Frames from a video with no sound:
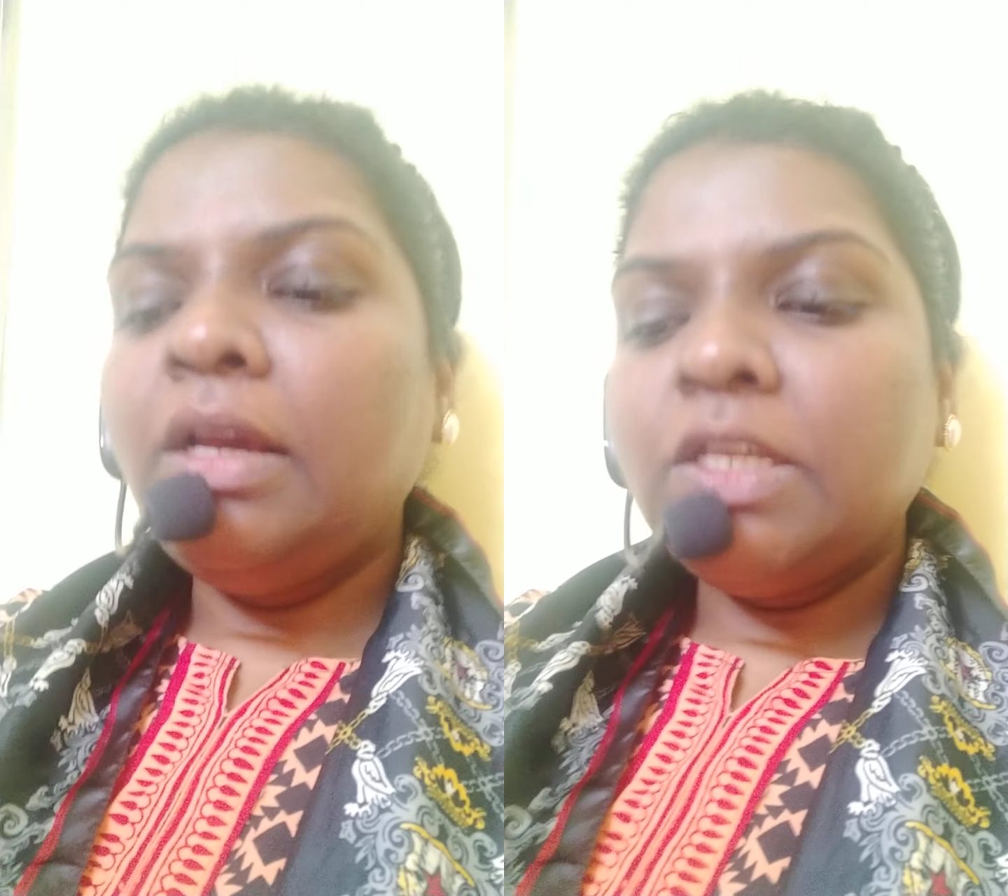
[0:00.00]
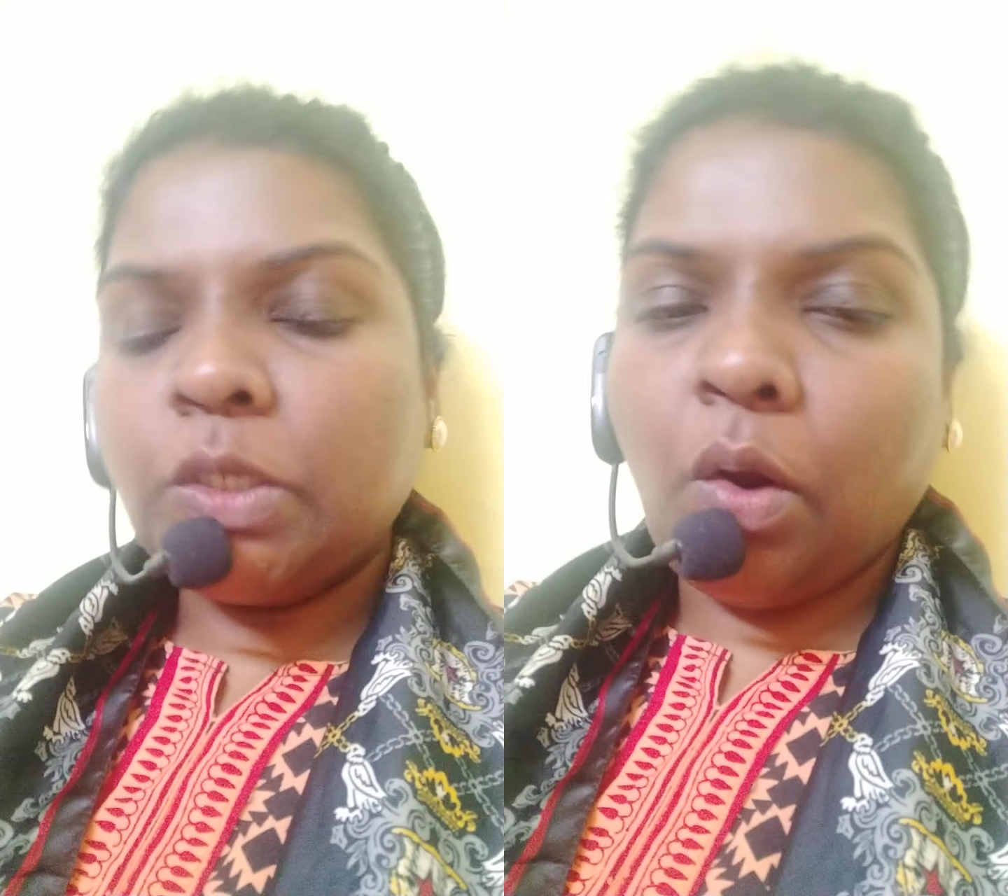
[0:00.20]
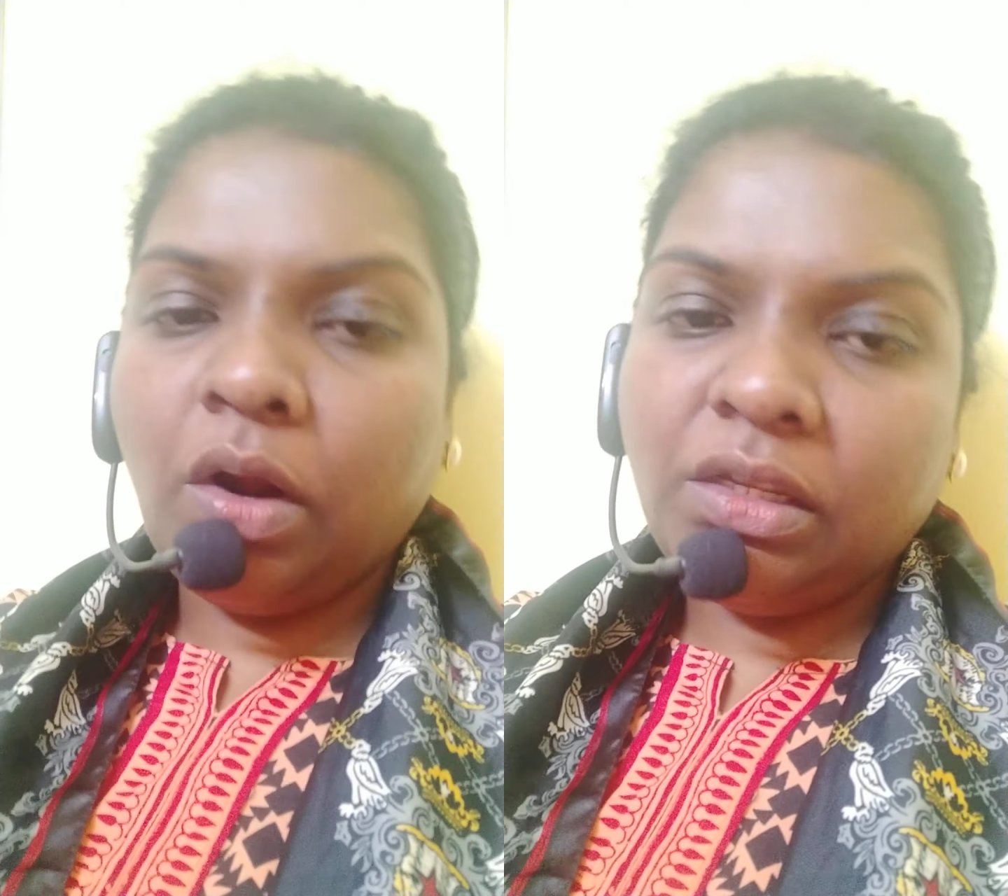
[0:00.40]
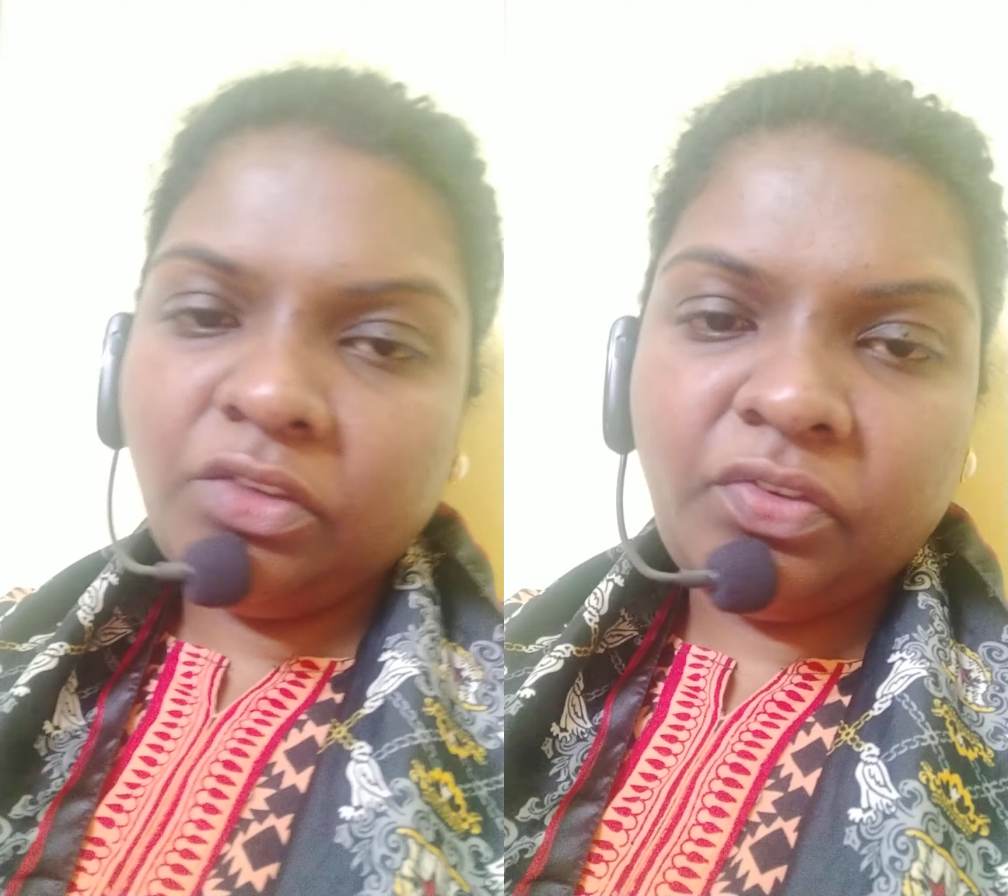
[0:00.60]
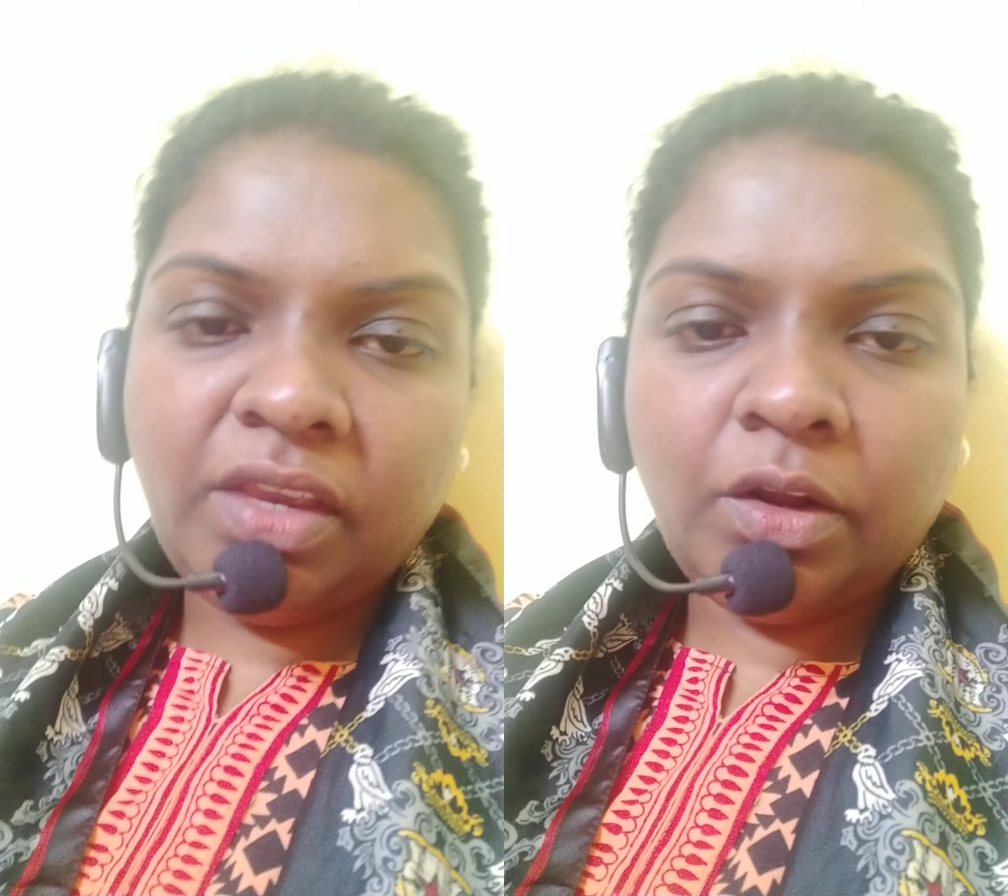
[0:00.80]
So all the
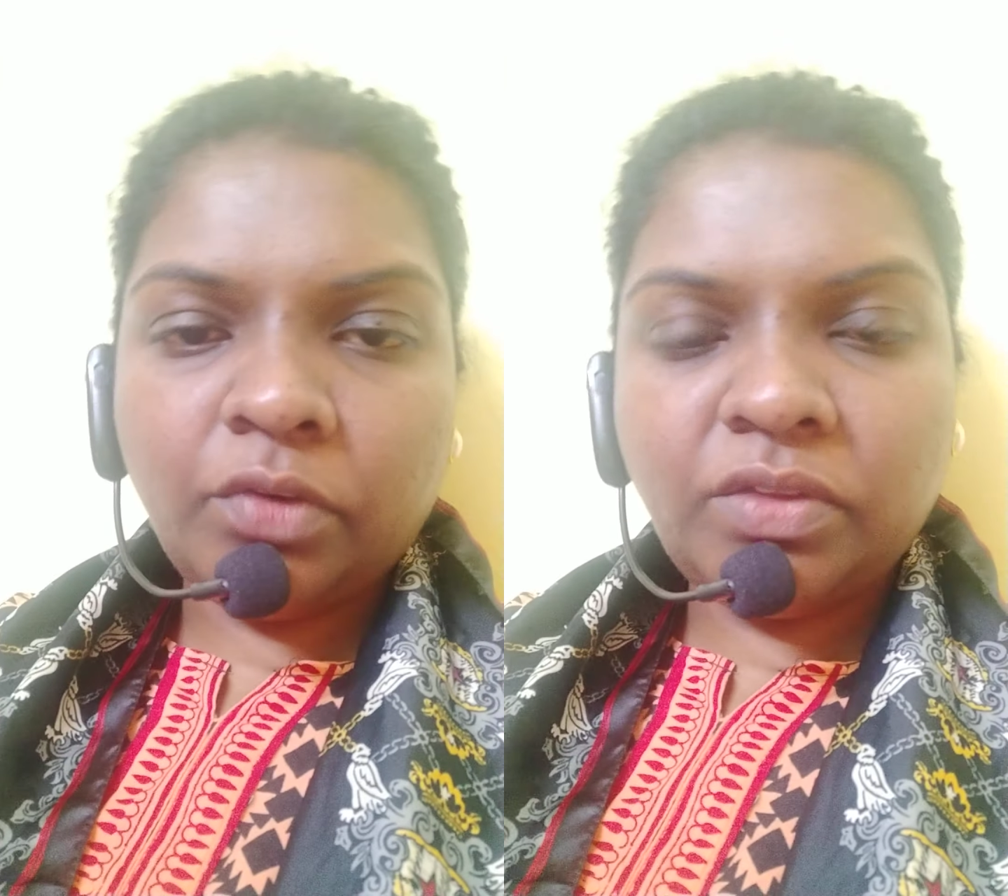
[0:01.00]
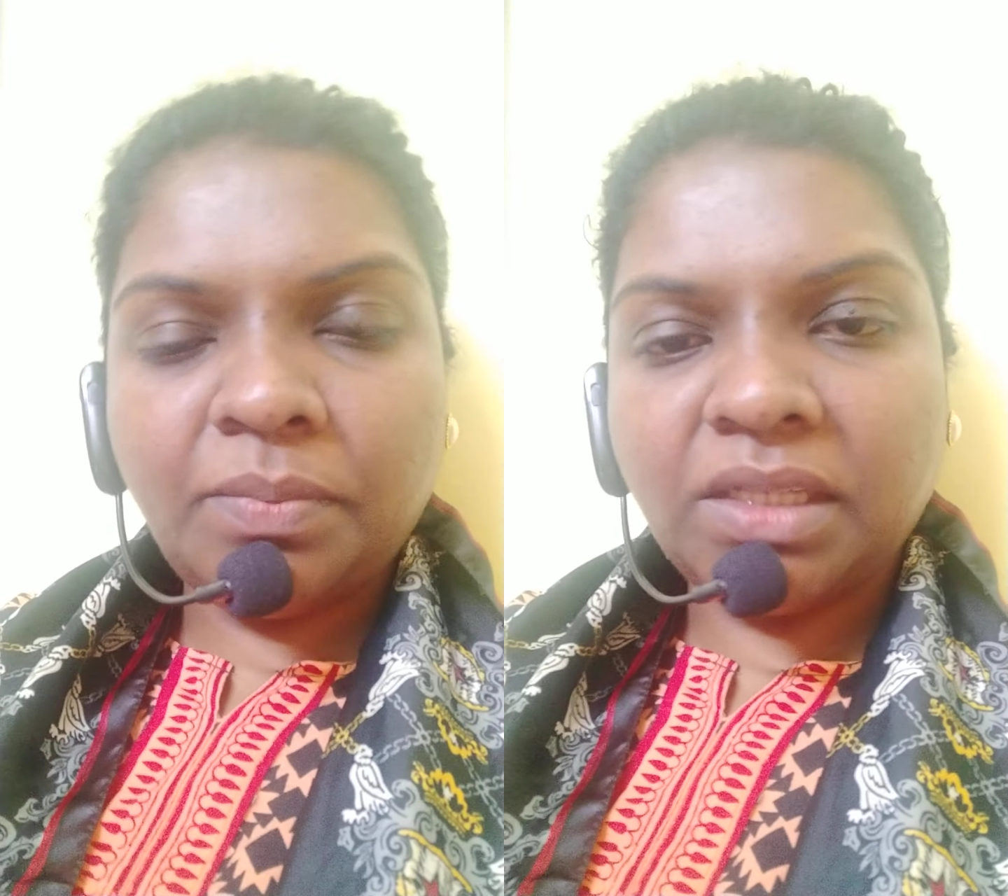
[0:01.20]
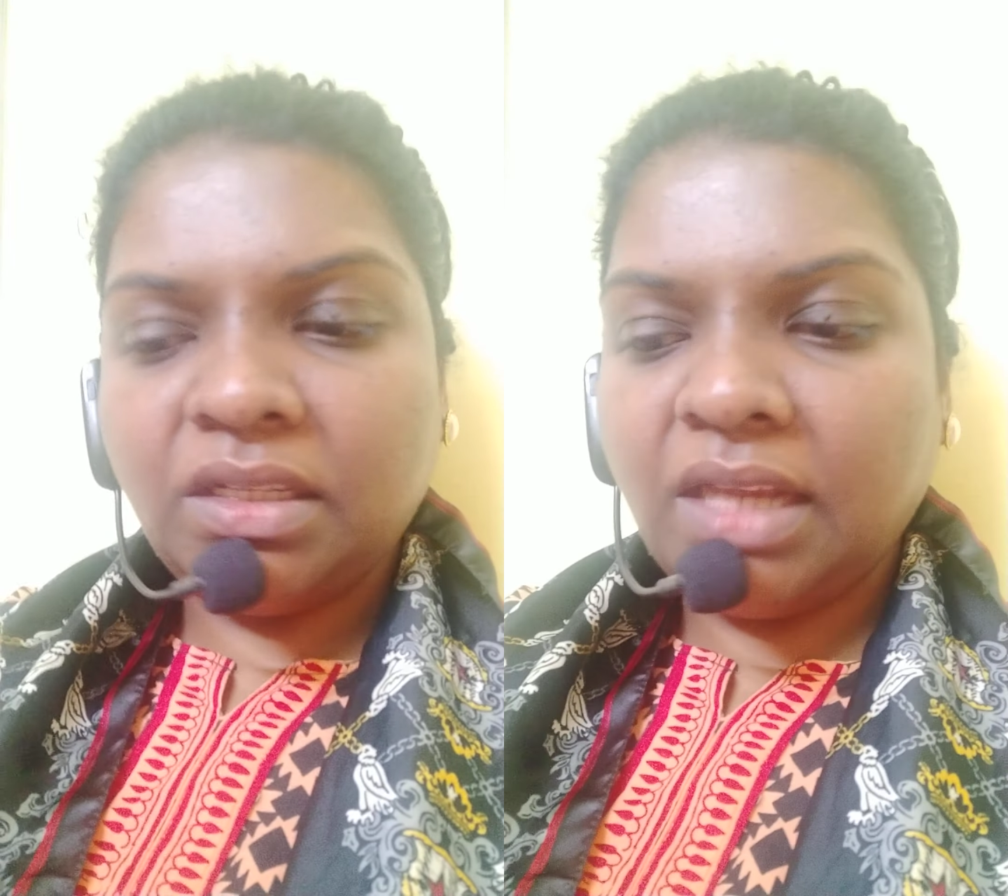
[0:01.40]
fear of the mother